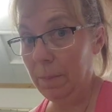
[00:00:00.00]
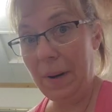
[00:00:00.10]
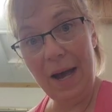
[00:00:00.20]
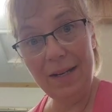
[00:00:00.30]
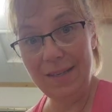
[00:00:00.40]

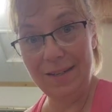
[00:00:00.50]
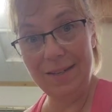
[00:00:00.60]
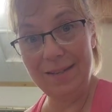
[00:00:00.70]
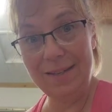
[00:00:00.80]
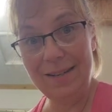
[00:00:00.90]

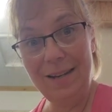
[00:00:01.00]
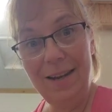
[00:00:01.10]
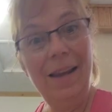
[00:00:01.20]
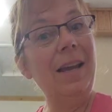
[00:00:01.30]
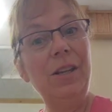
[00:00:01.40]
boxes
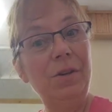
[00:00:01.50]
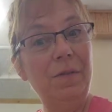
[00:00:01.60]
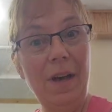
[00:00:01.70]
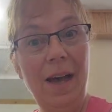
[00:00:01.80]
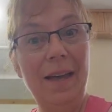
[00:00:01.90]
and
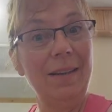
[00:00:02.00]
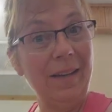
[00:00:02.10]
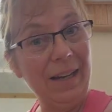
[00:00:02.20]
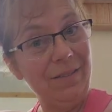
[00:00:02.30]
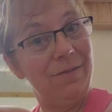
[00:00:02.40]
you've got
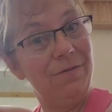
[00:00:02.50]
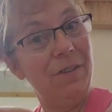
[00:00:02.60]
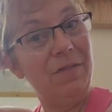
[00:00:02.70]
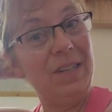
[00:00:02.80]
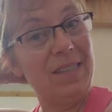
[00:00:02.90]
like 50